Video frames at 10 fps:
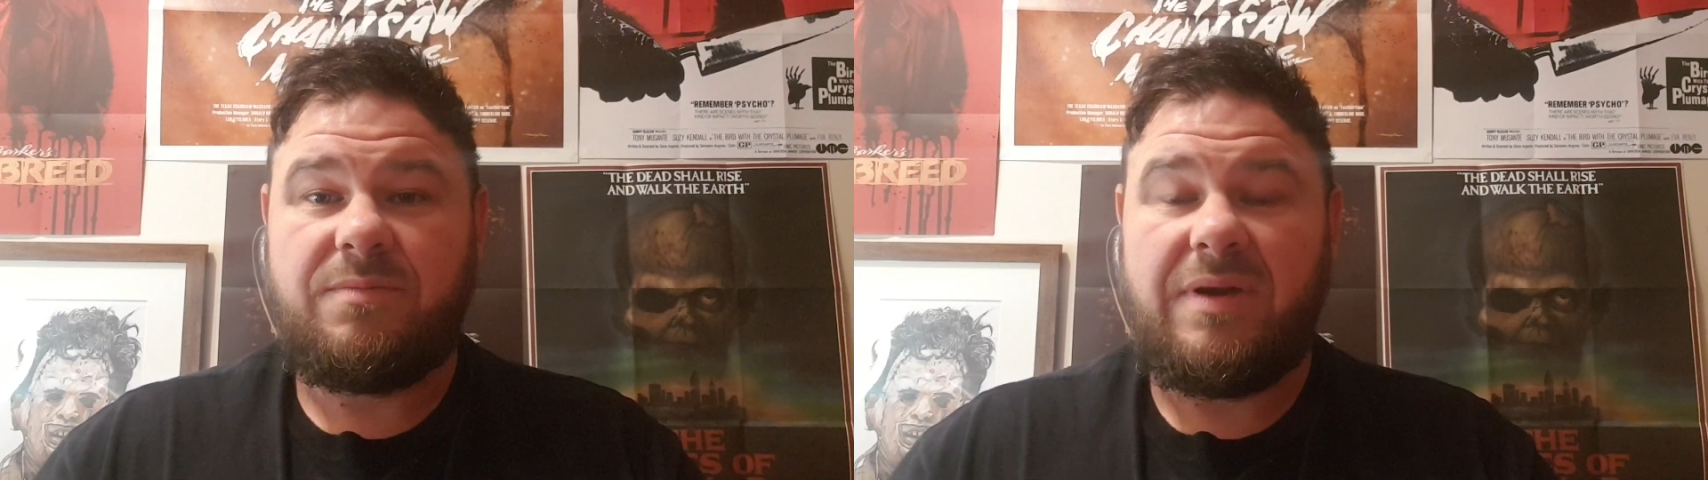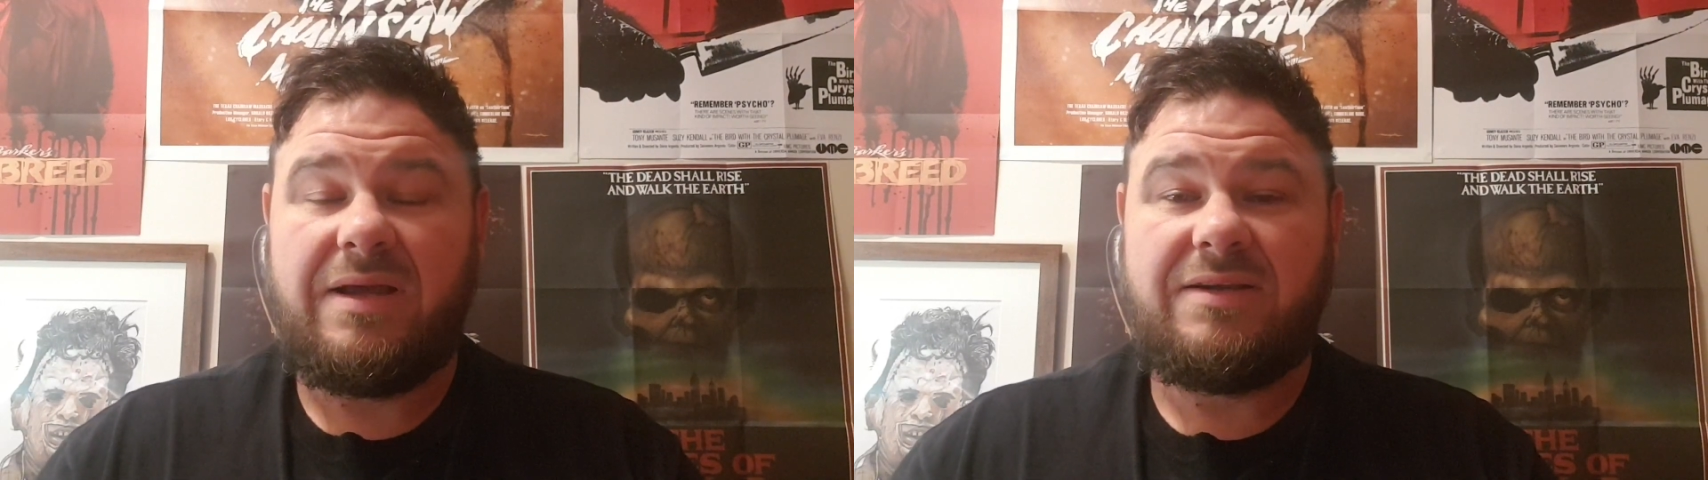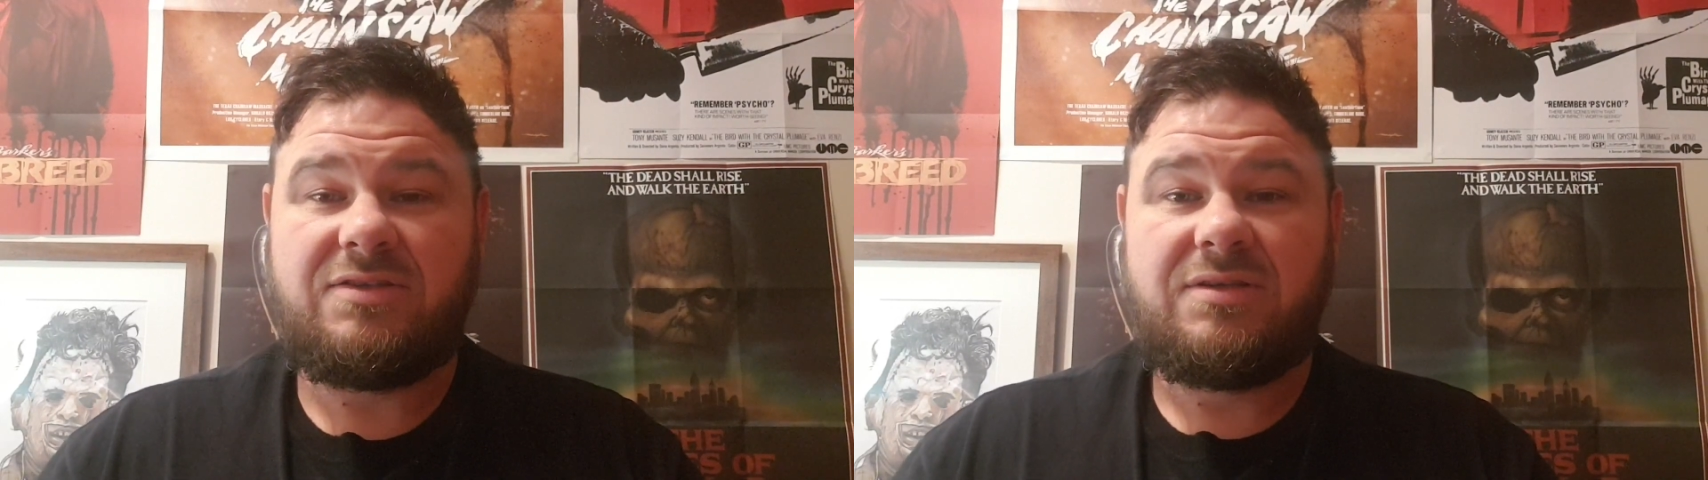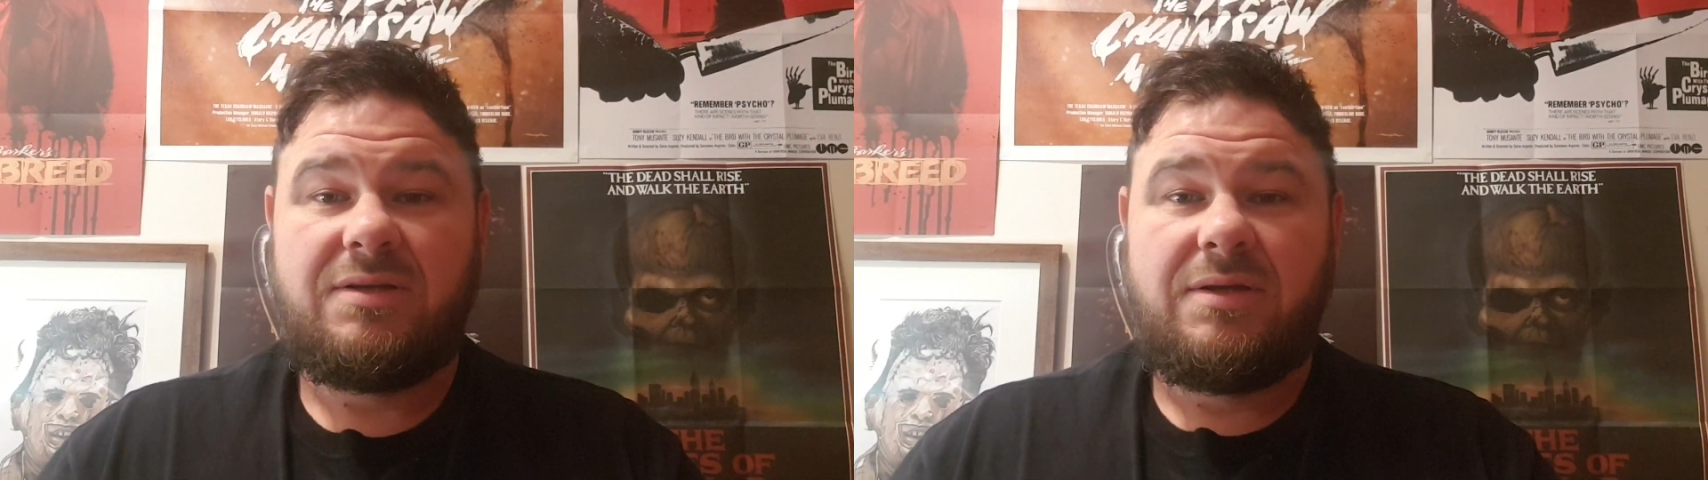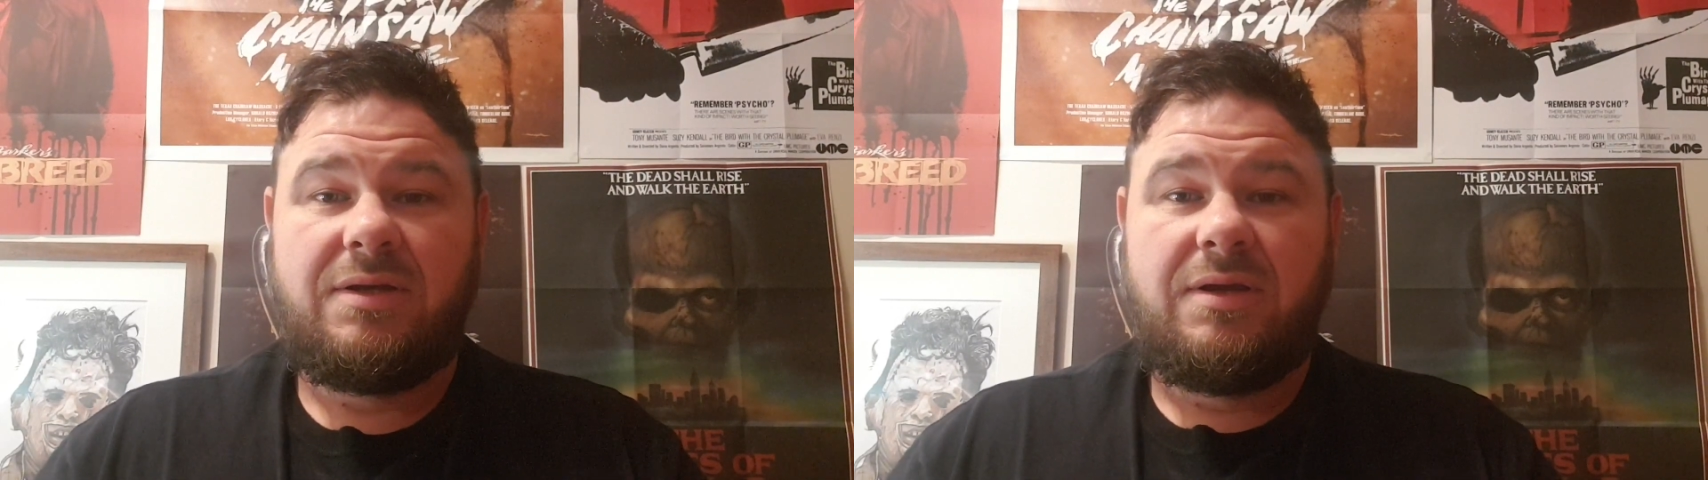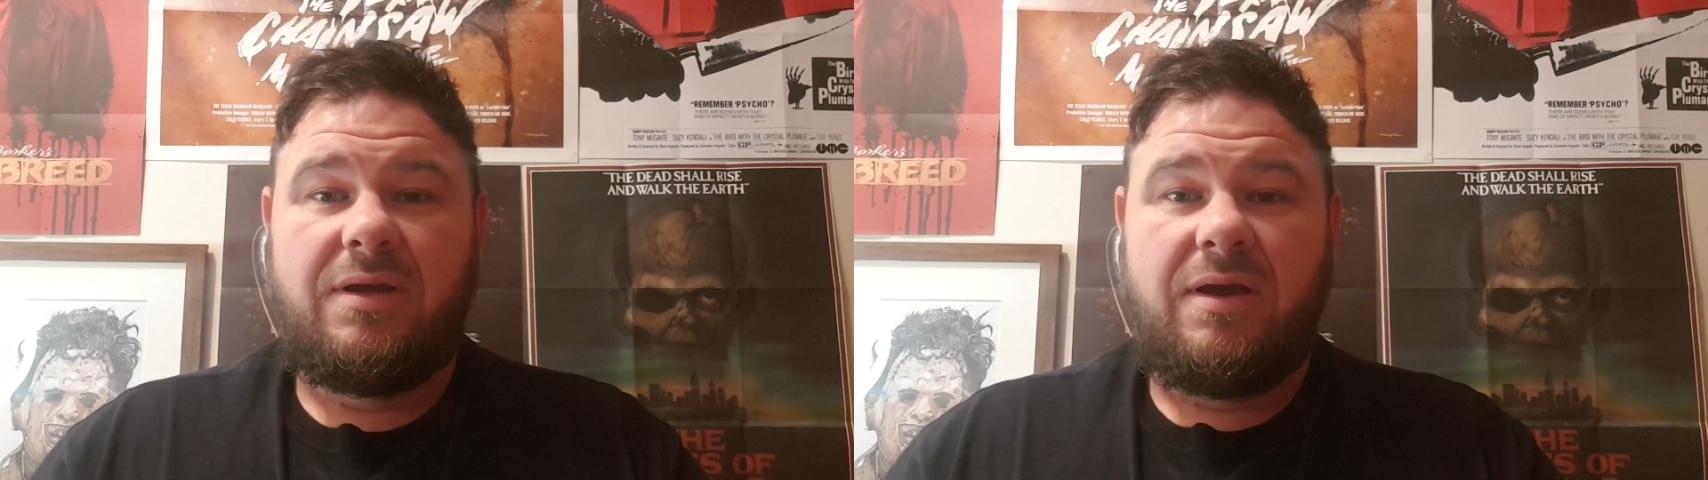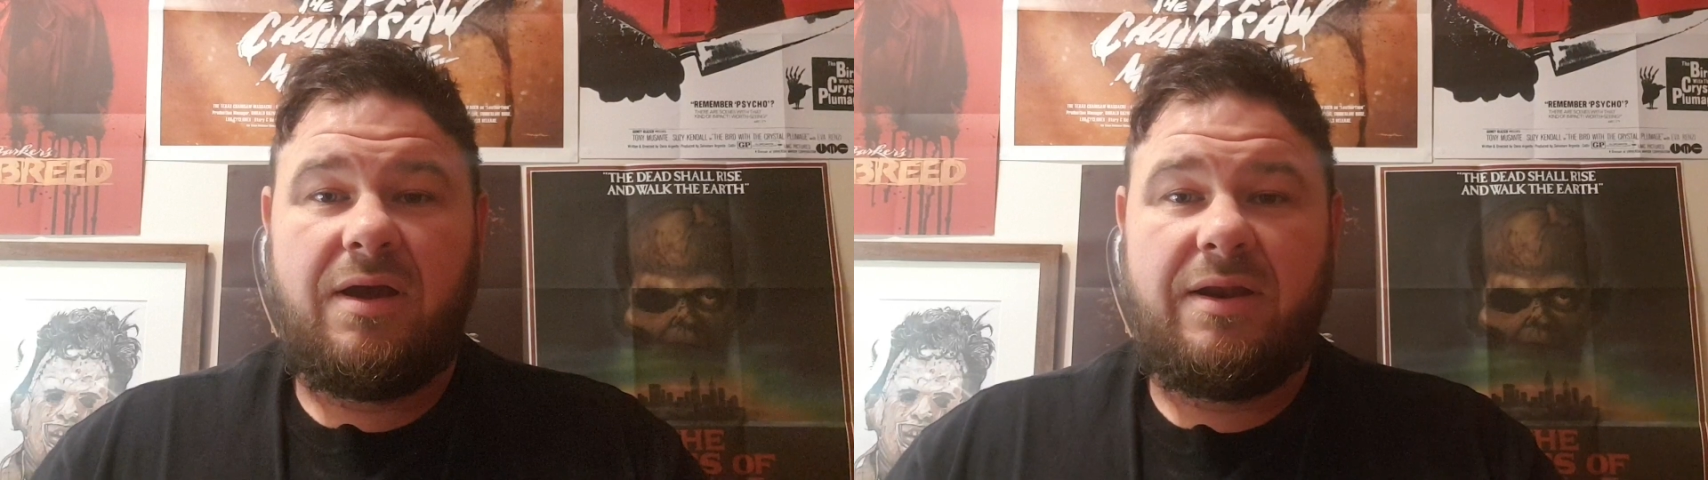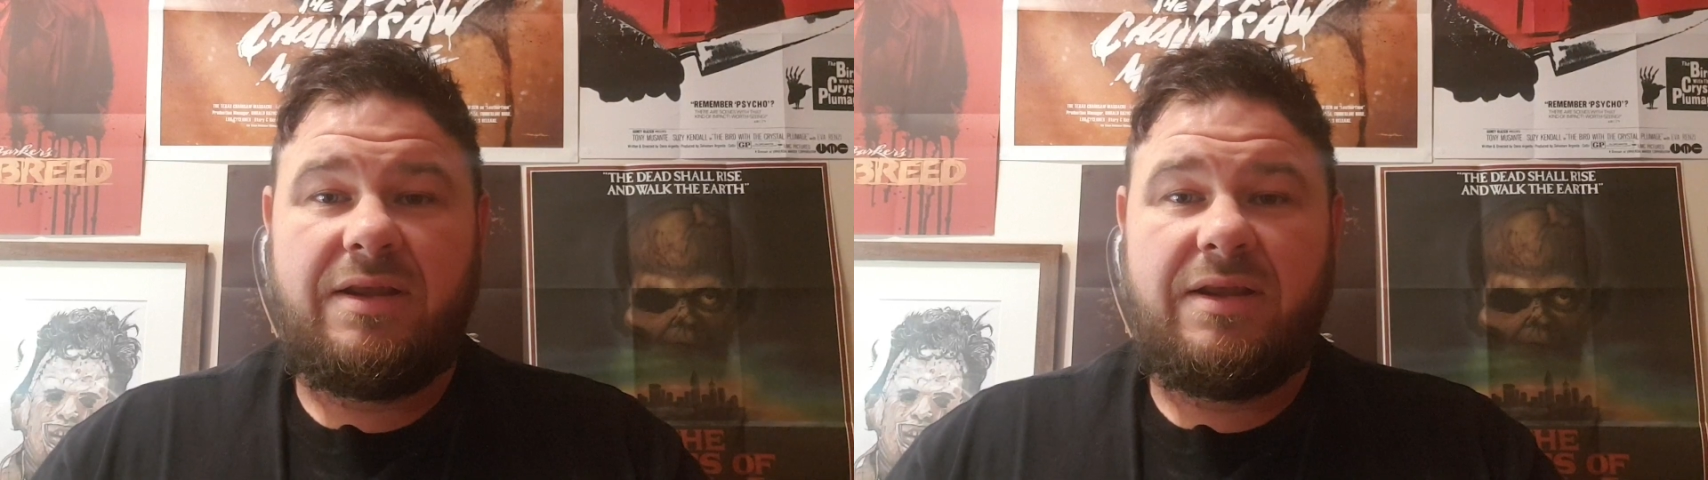place, and